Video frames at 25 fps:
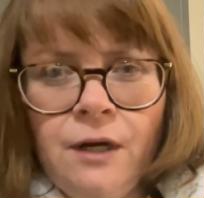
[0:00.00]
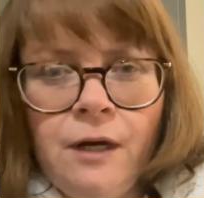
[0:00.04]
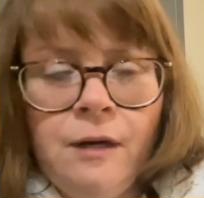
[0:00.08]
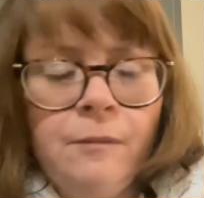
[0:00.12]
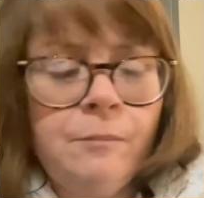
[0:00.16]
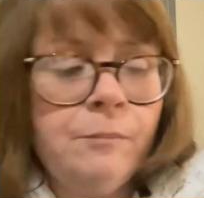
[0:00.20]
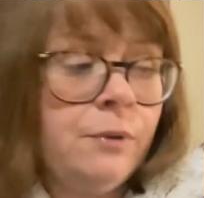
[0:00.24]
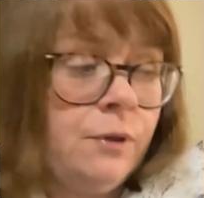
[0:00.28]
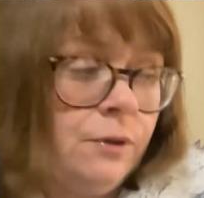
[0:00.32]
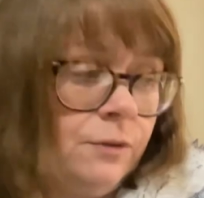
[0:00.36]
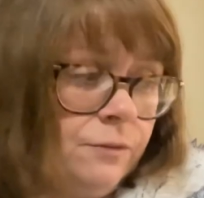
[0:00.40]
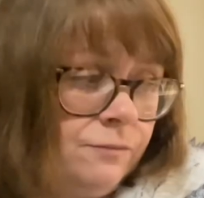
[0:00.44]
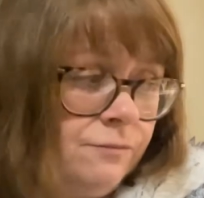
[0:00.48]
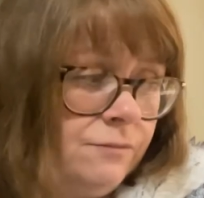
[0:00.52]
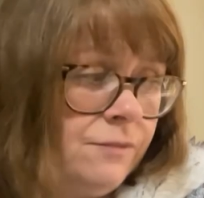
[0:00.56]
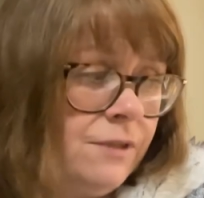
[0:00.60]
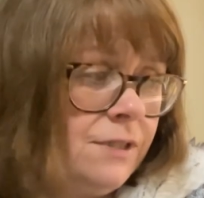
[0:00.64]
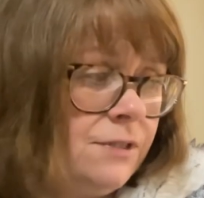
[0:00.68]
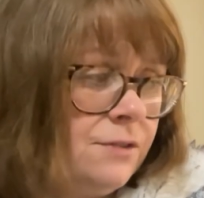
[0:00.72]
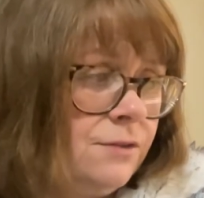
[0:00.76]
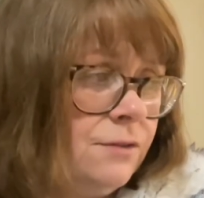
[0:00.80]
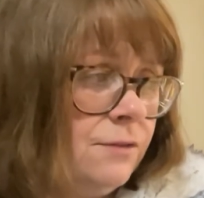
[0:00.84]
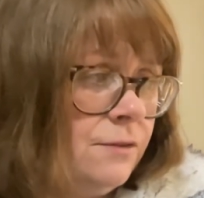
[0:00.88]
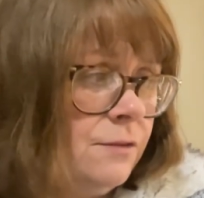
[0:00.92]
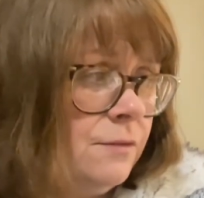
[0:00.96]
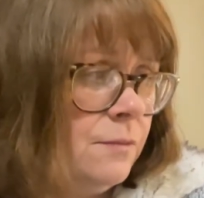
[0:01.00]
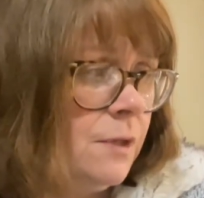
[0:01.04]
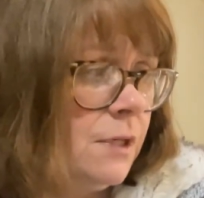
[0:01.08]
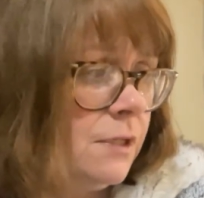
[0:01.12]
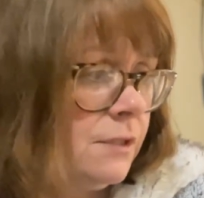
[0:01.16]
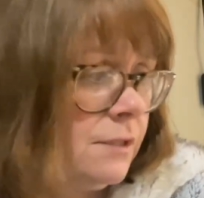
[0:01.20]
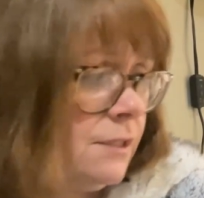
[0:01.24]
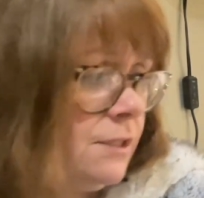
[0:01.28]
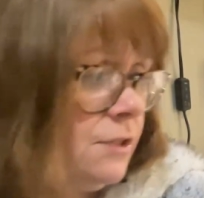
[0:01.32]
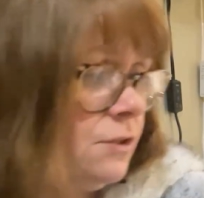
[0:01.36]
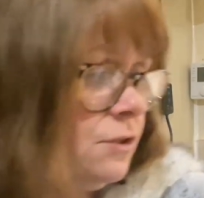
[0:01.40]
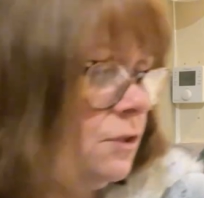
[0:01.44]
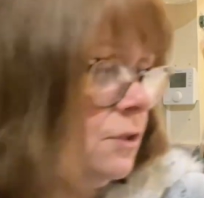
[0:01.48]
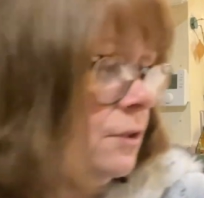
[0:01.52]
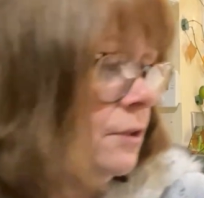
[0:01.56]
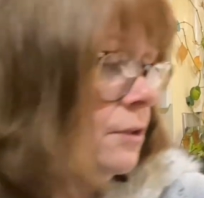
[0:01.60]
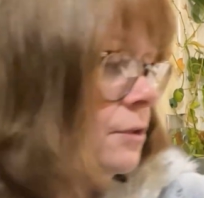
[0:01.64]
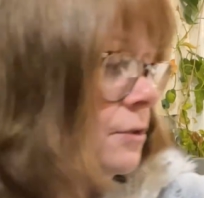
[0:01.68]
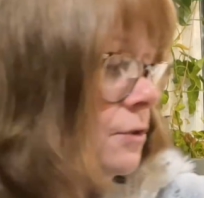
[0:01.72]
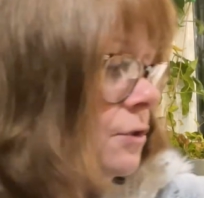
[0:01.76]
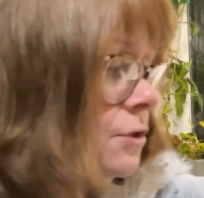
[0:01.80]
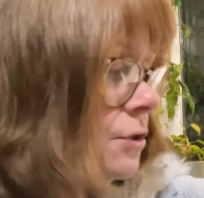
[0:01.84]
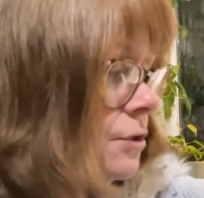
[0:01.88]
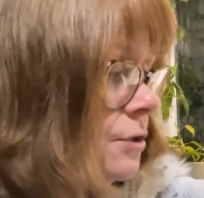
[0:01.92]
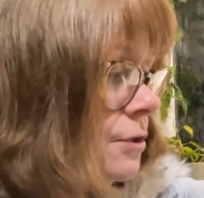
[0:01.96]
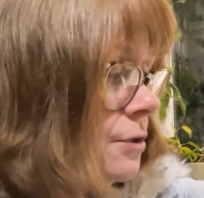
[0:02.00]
But this other one is good,